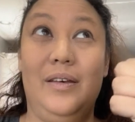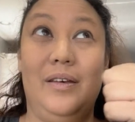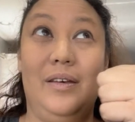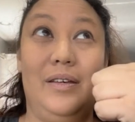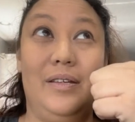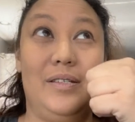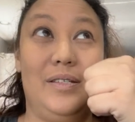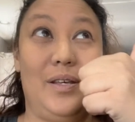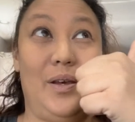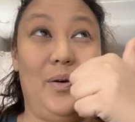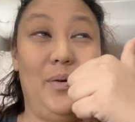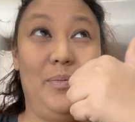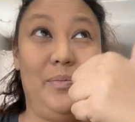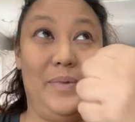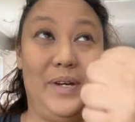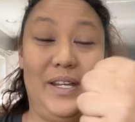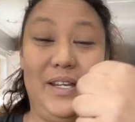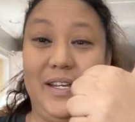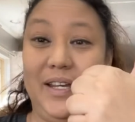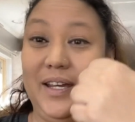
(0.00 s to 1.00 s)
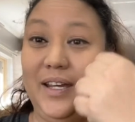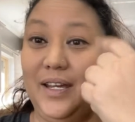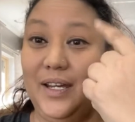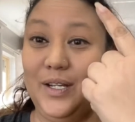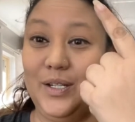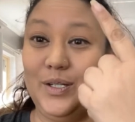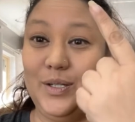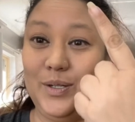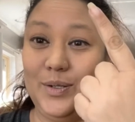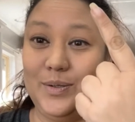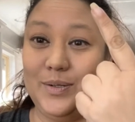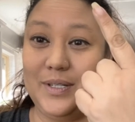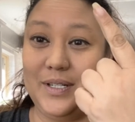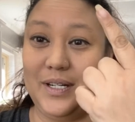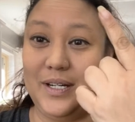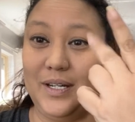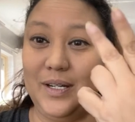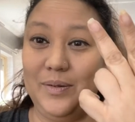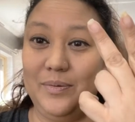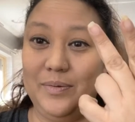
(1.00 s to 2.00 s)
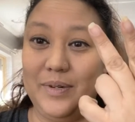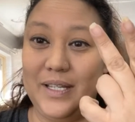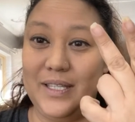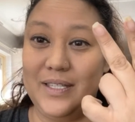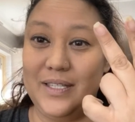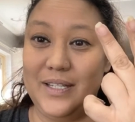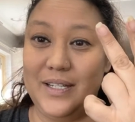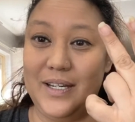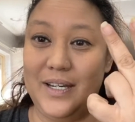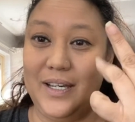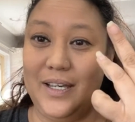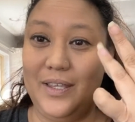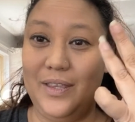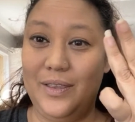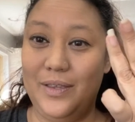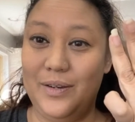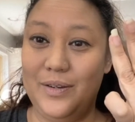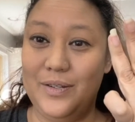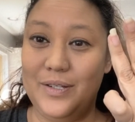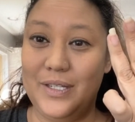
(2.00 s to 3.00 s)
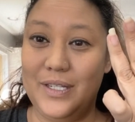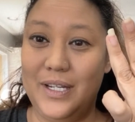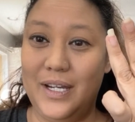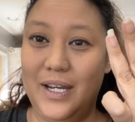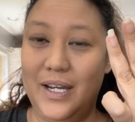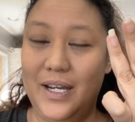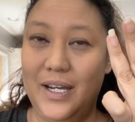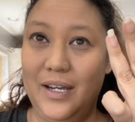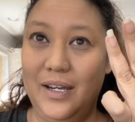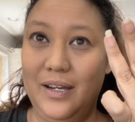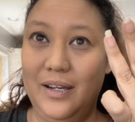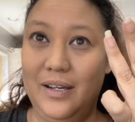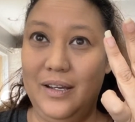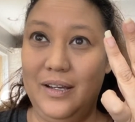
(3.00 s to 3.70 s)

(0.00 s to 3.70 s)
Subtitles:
So, Monday, Tuesday, Wednesday, Thursday,